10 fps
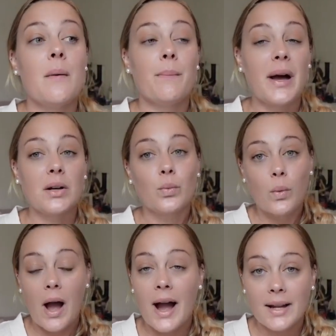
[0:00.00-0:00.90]
but
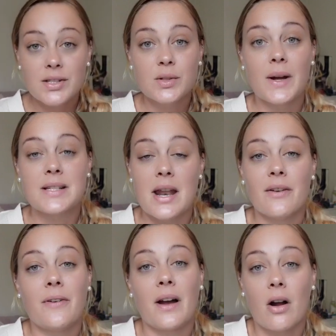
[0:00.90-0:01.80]
I do
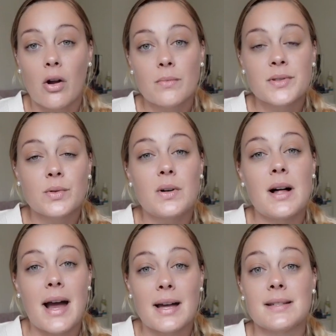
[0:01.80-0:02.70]
identify our
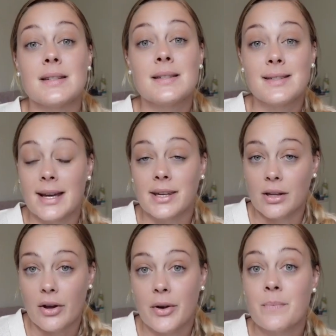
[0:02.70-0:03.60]
homeschool as
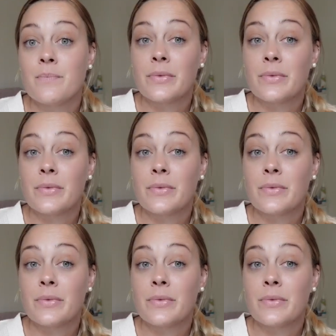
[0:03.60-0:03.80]
secular.